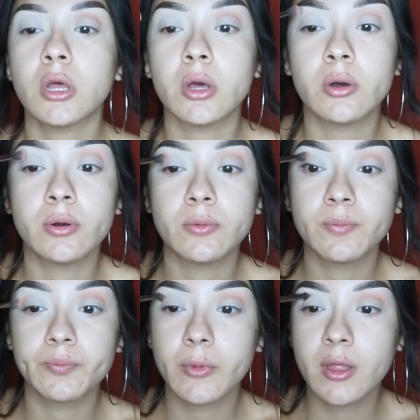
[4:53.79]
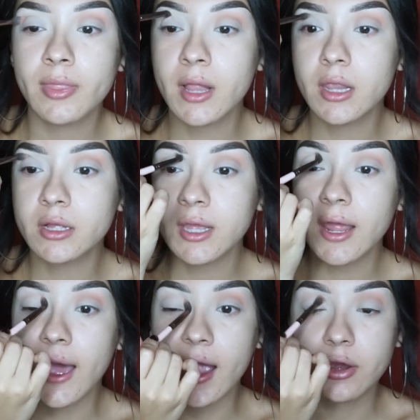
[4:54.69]
so the look that
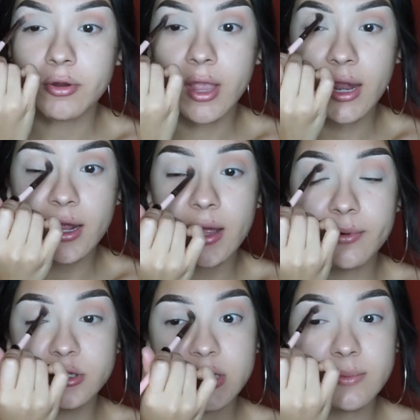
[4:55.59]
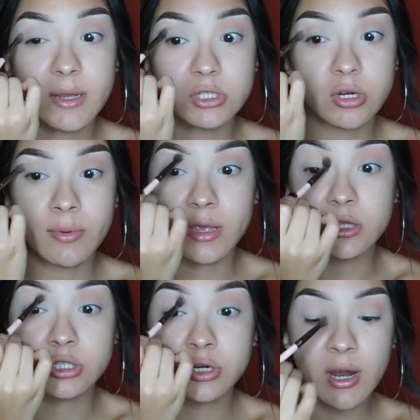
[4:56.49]
I had created. I posted a picture on my
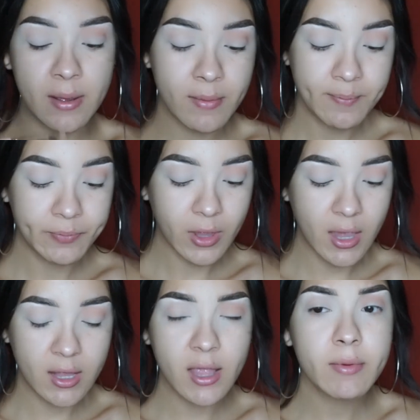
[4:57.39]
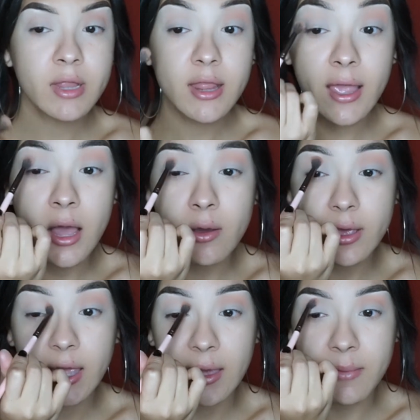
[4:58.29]
Instagram and I really like how
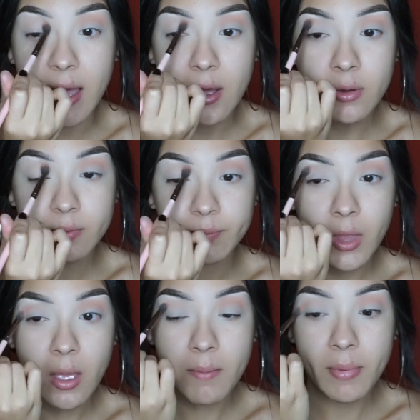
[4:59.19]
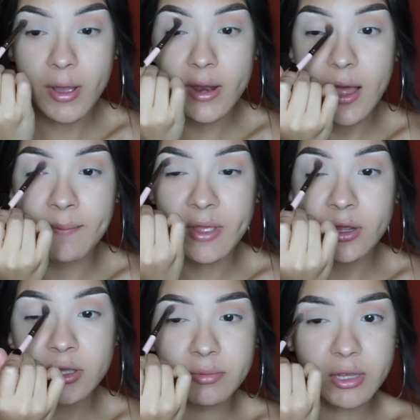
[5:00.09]
it came out but I'm
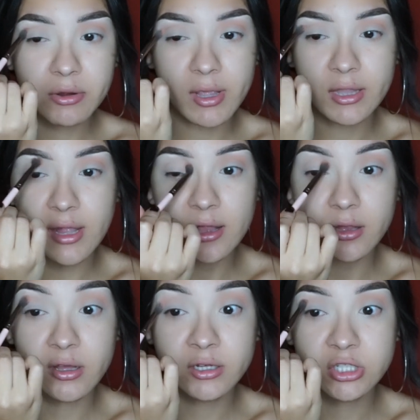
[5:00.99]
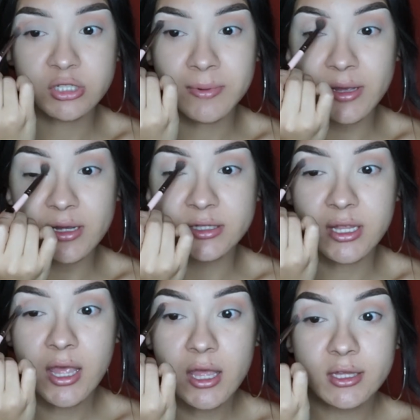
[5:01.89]
not gonna recreate that look just because
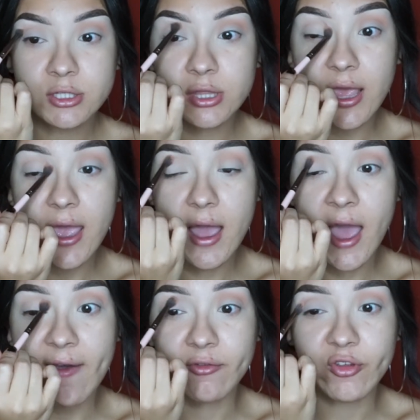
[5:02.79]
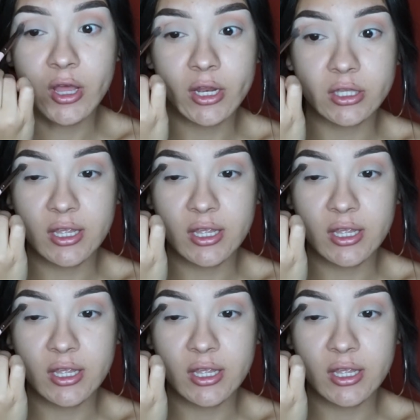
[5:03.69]
today I have other